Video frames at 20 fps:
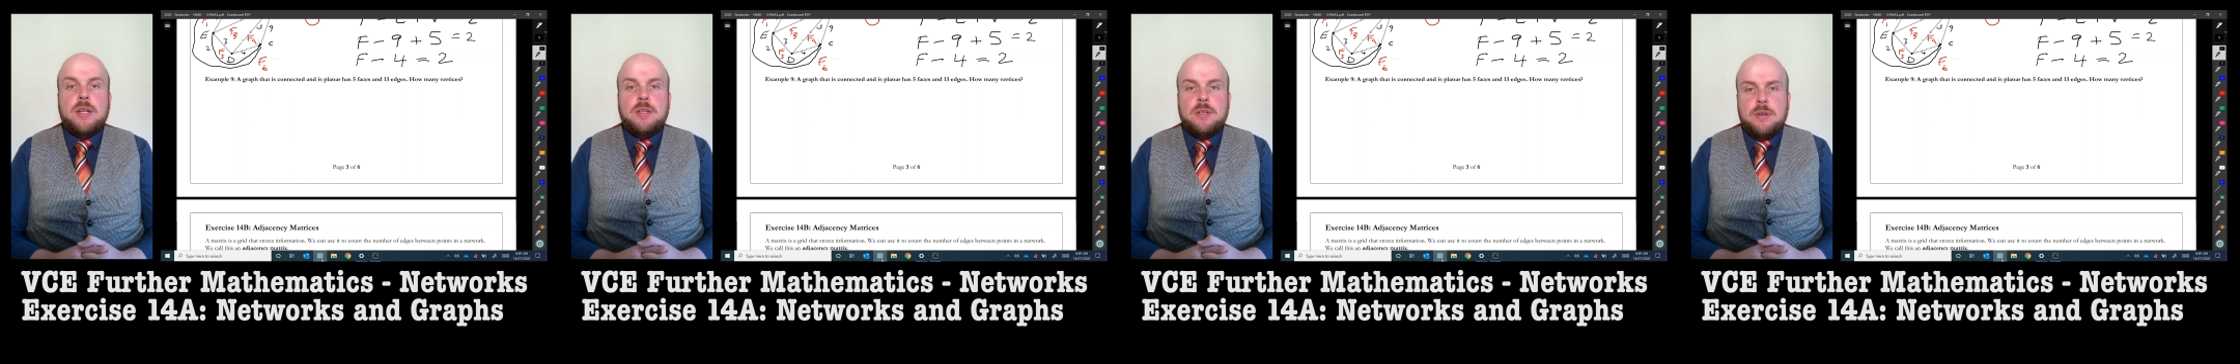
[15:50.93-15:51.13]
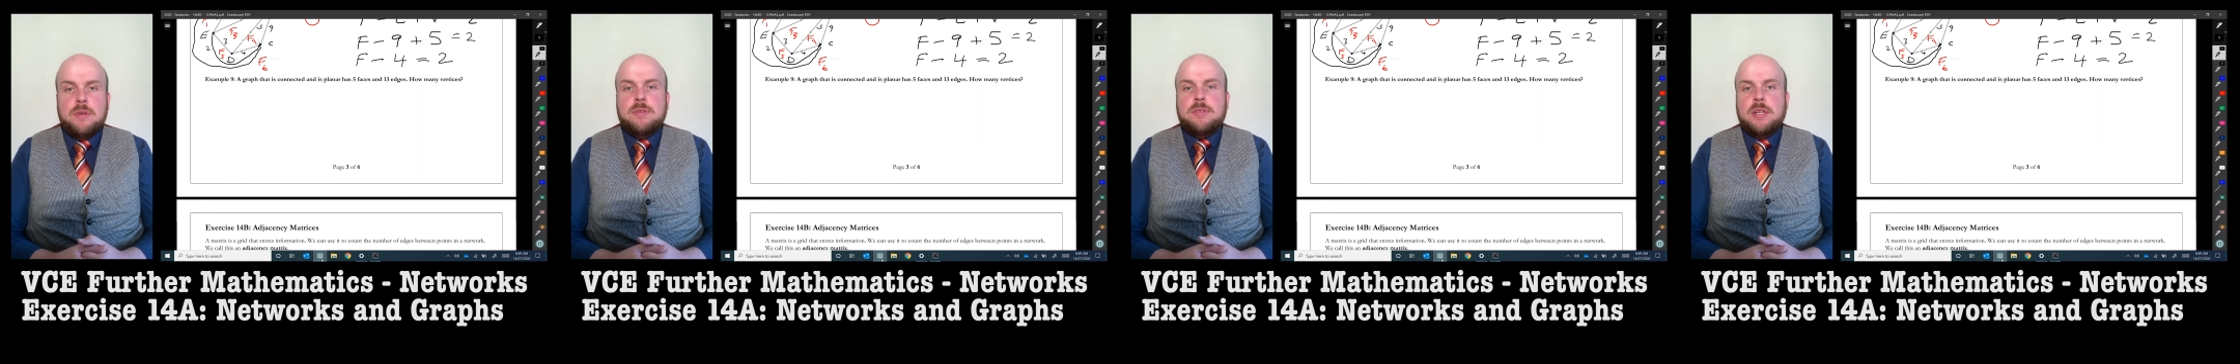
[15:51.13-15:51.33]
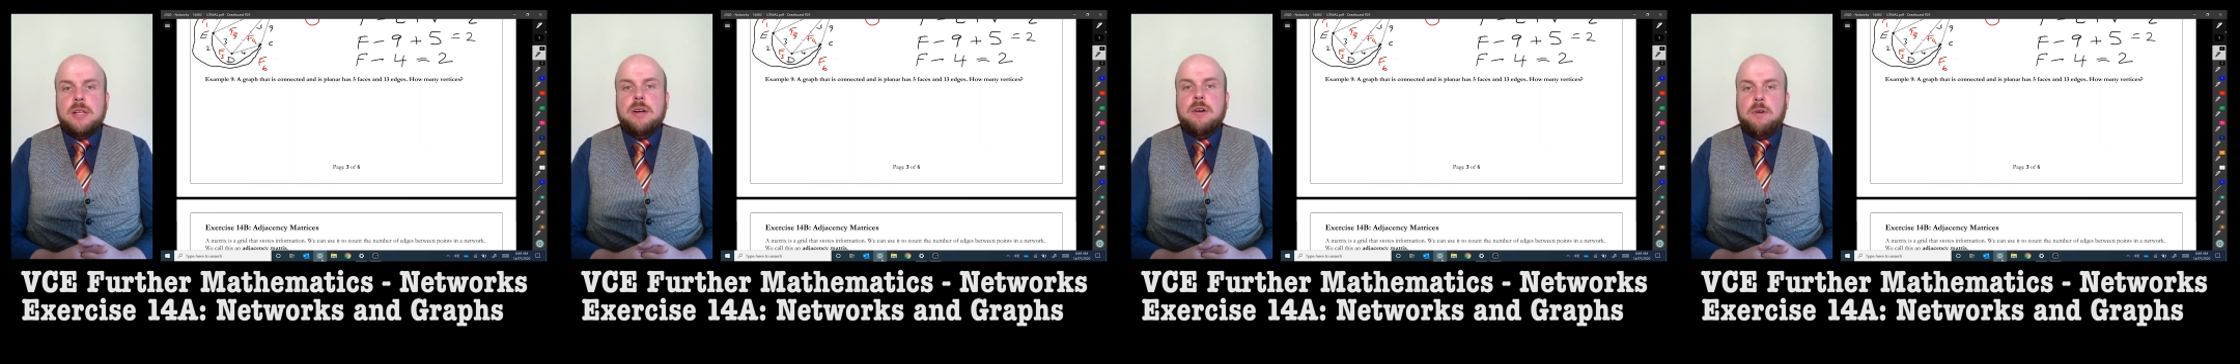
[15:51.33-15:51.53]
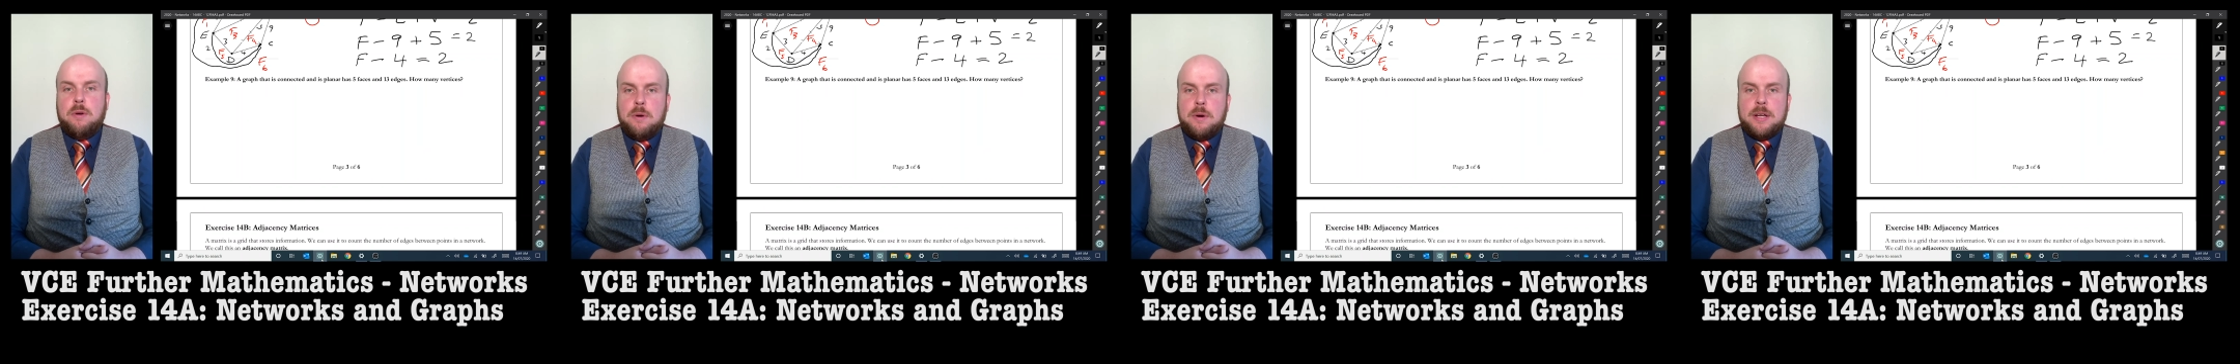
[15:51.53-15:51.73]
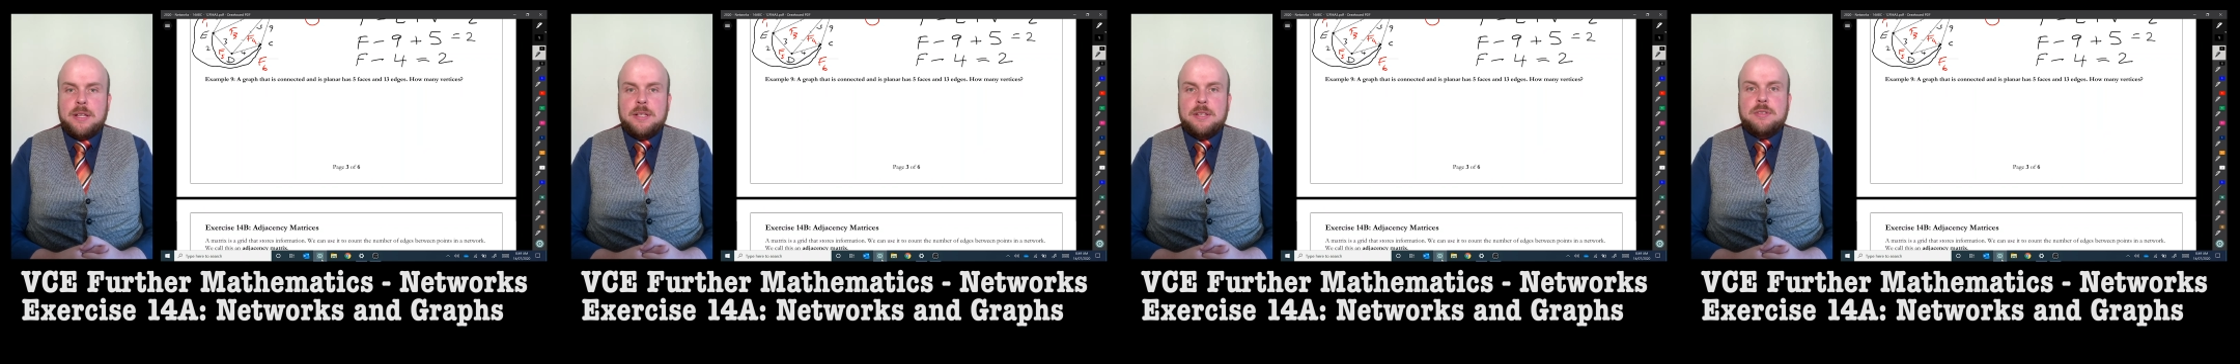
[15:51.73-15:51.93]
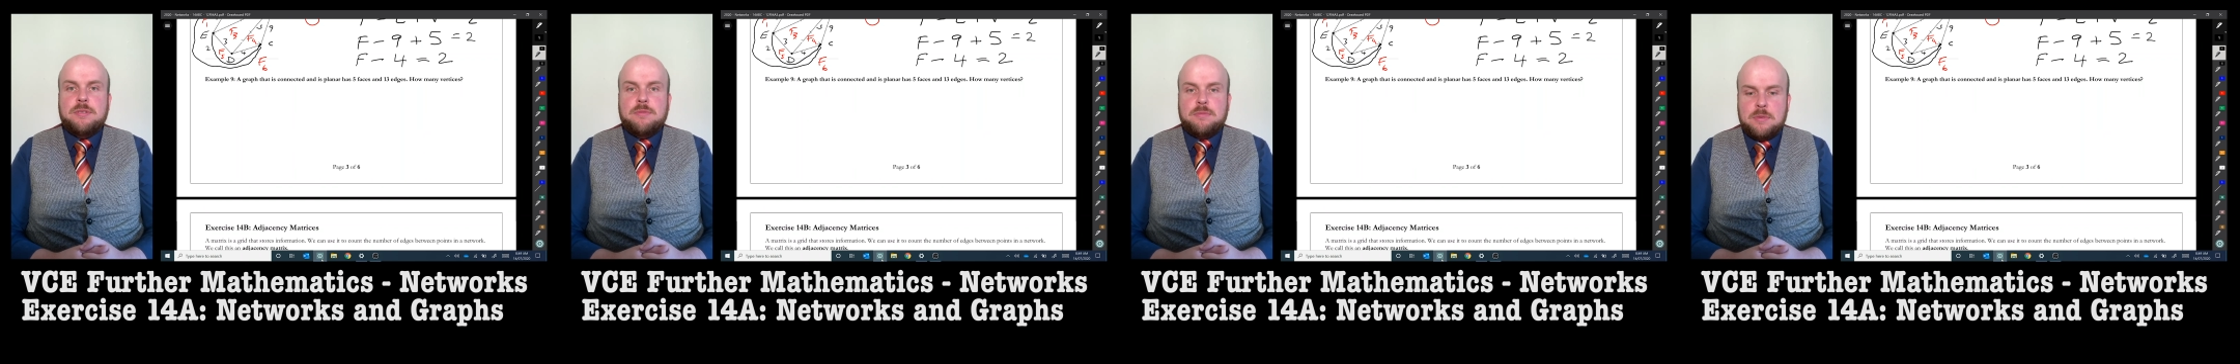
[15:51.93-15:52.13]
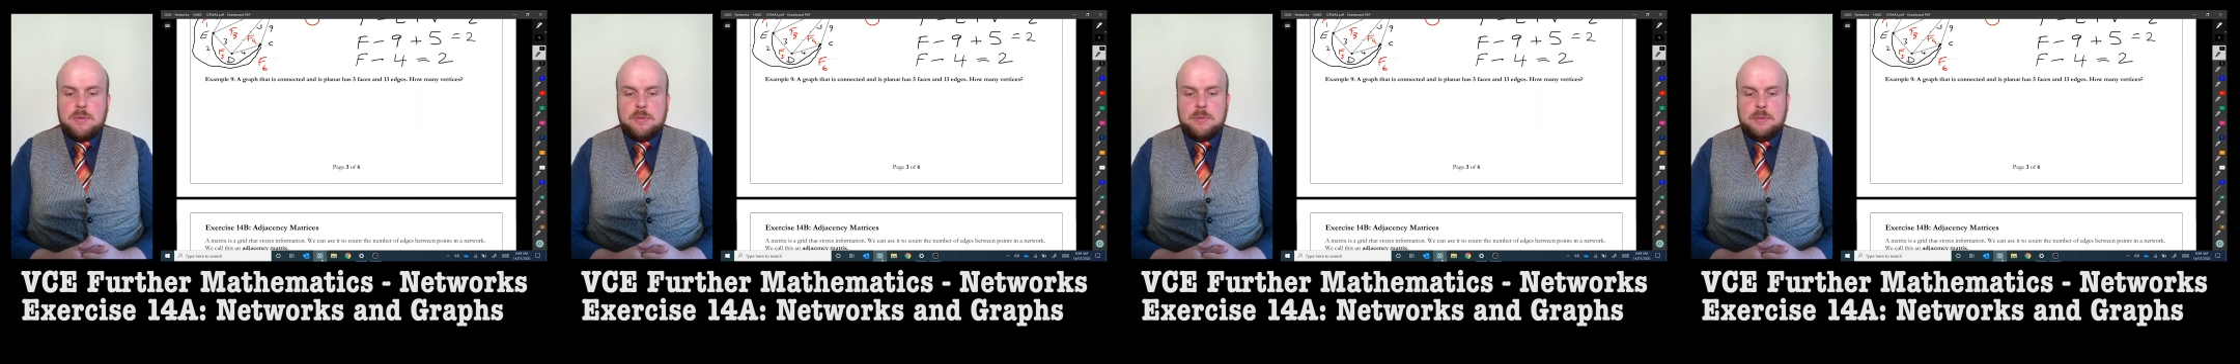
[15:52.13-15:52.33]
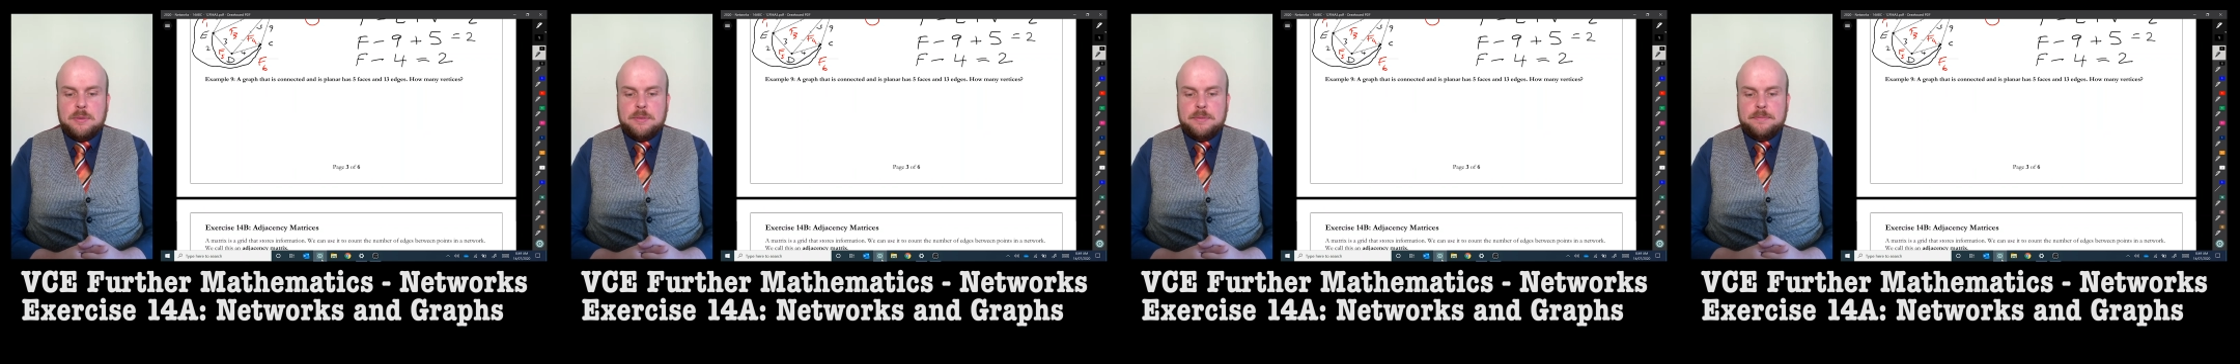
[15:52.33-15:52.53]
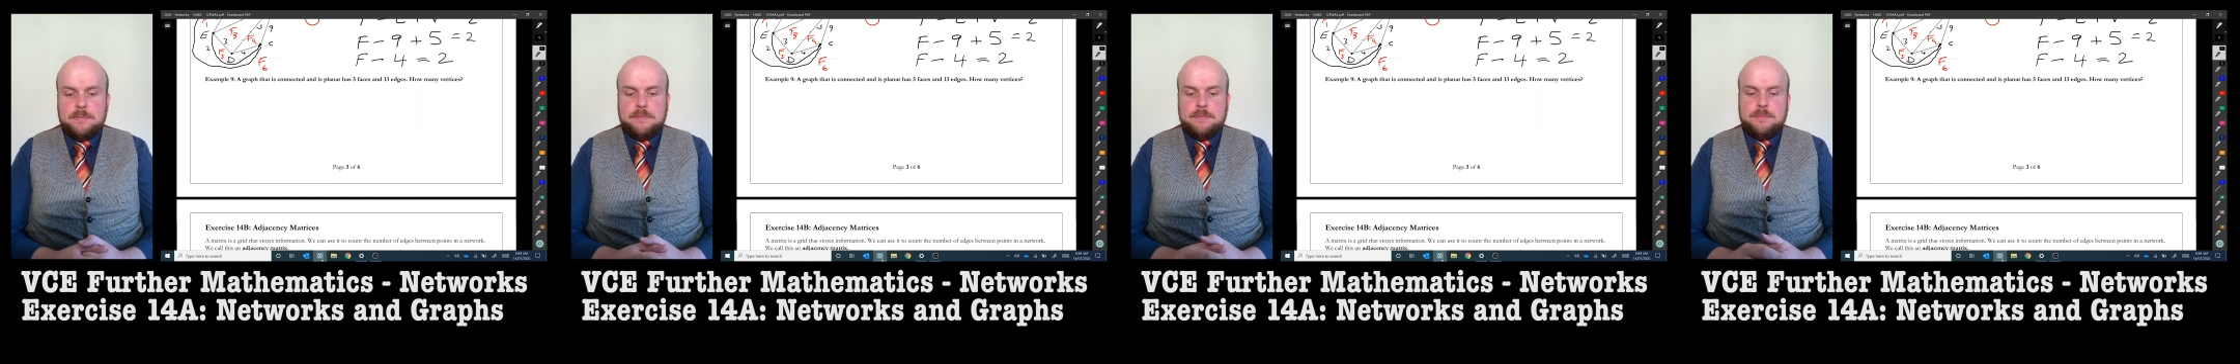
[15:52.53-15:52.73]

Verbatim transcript: using Euler's rule.